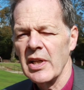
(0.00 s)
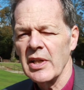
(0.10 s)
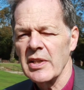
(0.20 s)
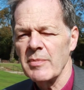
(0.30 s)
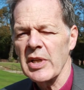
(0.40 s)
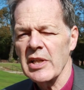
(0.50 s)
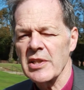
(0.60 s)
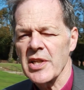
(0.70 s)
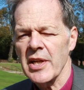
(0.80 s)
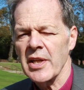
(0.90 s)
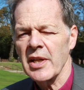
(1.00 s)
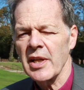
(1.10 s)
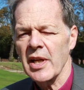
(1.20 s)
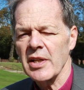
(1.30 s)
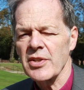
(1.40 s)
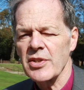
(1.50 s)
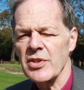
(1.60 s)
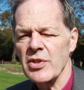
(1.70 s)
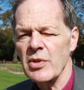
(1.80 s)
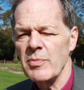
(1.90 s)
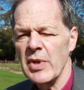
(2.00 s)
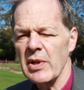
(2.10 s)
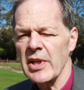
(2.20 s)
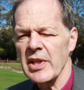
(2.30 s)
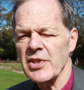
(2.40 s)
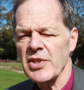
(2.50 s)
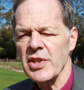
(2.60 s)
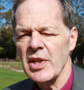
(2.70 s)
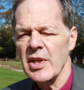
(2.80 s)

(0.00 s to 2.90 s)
And immediately he had two buildings